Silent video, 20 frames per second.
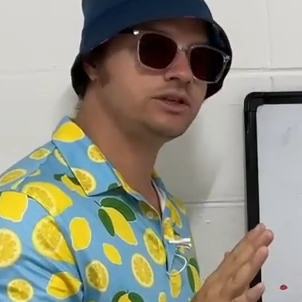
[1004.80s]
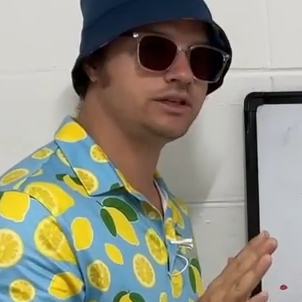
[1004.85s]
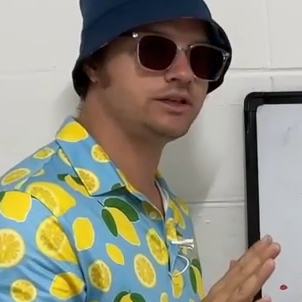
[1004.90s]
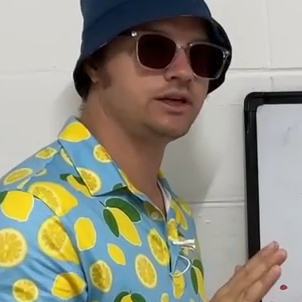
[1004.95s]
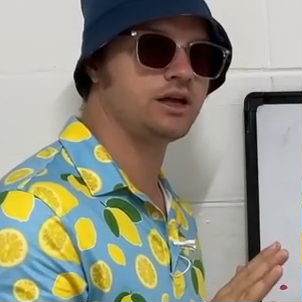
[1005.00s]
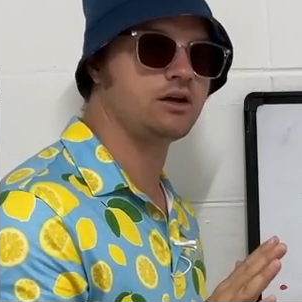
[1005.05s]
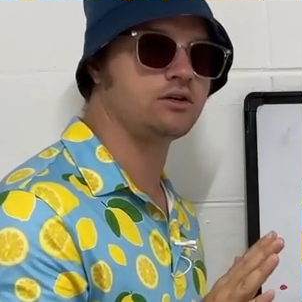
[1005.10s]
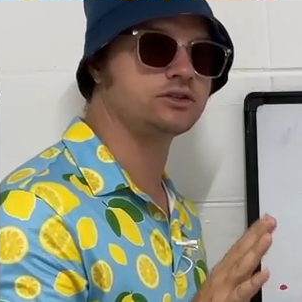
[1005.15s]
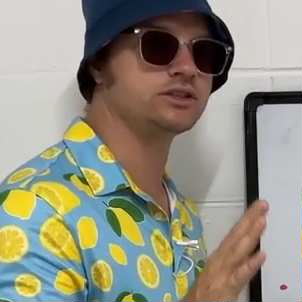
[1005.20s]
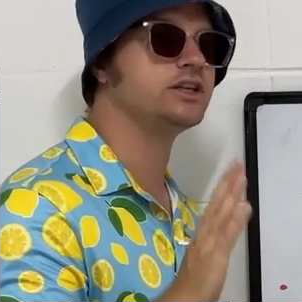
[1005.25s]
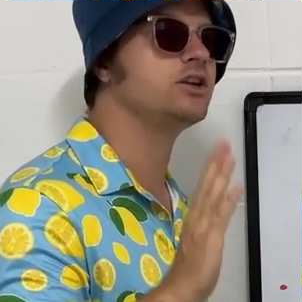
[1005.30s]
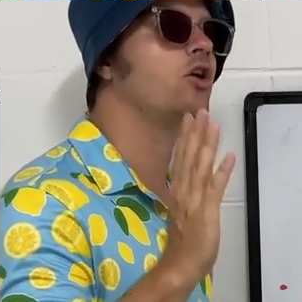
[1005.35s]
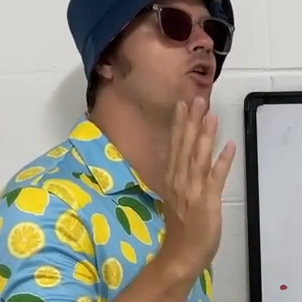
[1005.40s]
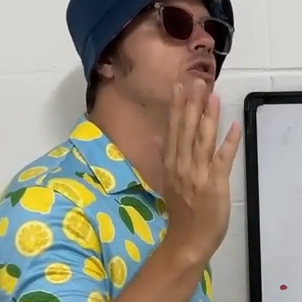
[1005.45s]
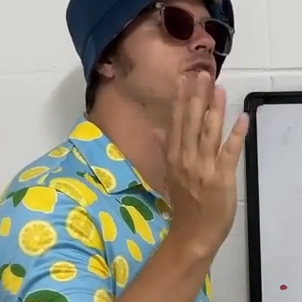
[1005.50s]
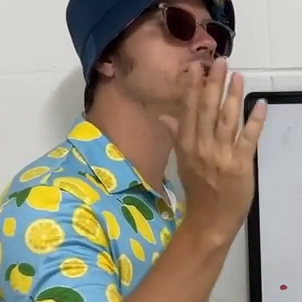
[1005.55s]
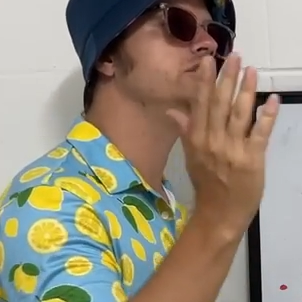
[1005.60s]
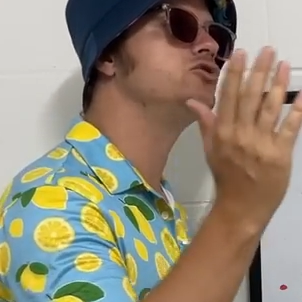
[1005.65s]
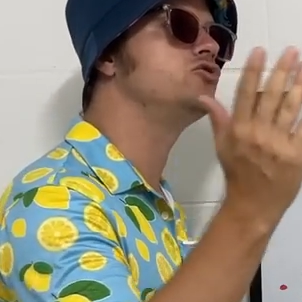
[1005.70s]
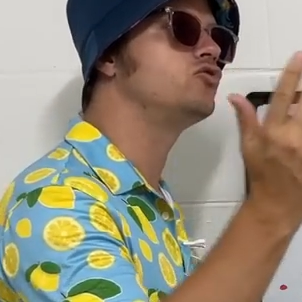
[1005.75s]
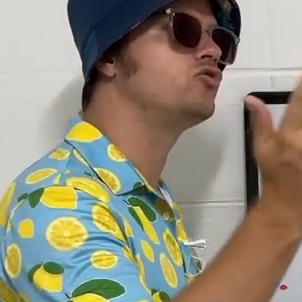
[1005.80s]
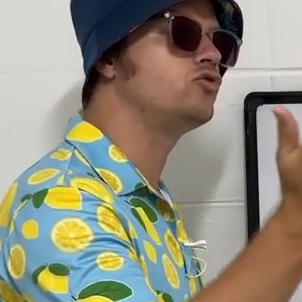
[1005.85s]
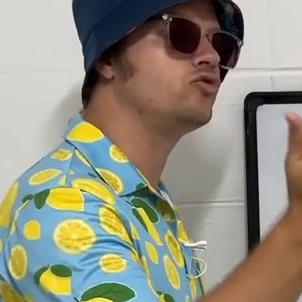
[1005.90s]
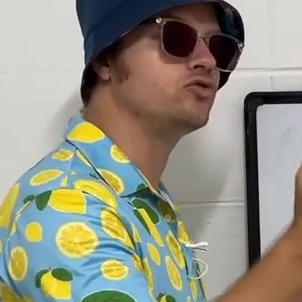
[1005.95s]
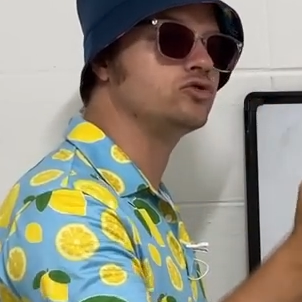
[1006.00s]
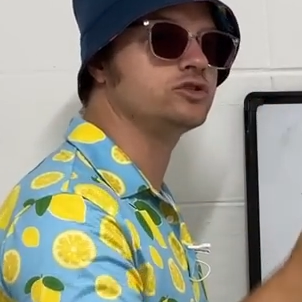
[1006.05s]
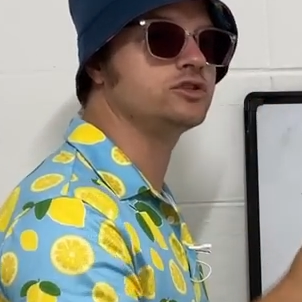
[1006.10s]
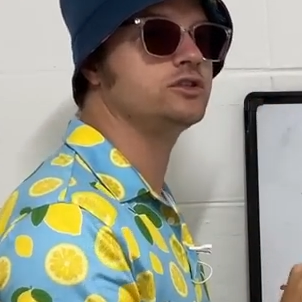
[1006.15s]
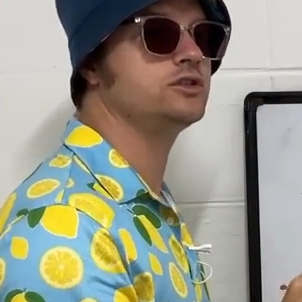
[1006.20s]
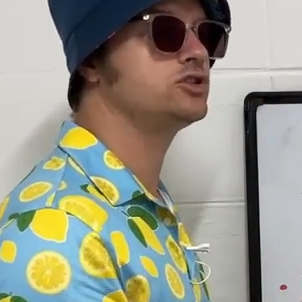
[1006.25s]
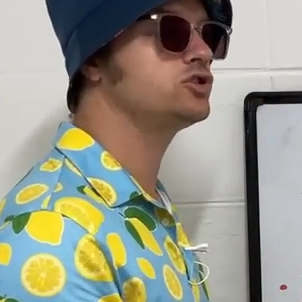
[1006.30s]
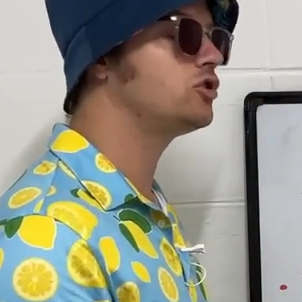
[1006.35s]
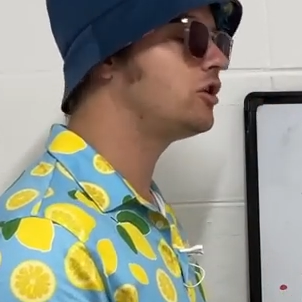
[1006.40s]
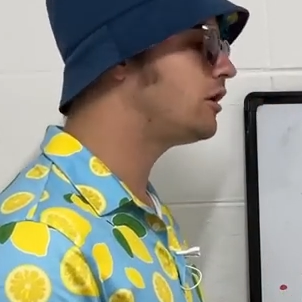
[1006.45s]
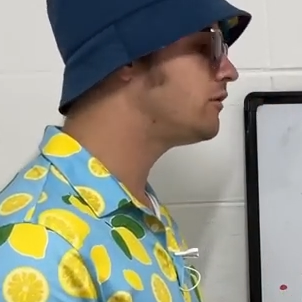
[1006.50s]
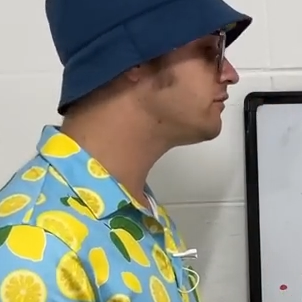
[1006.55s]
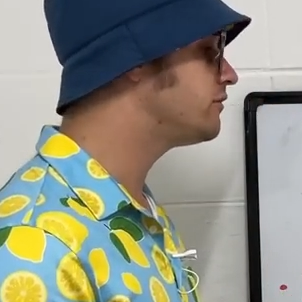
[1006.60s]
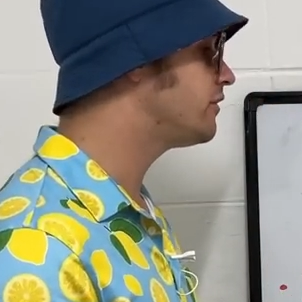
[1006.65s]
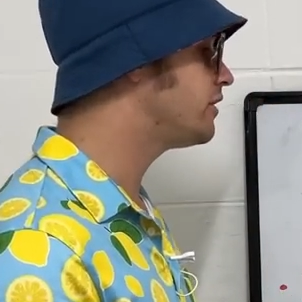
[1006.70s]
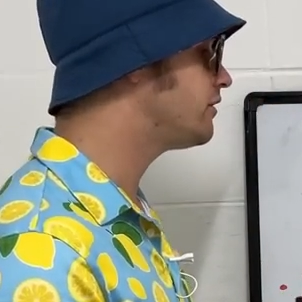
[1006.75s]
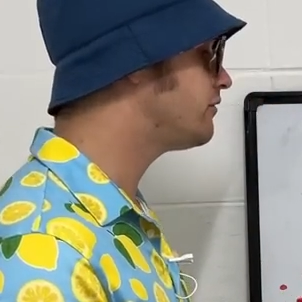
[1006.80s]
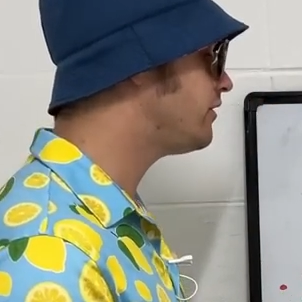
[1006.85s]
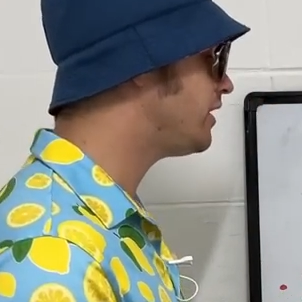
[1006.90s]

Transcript: anything else. It only draws. The shaft very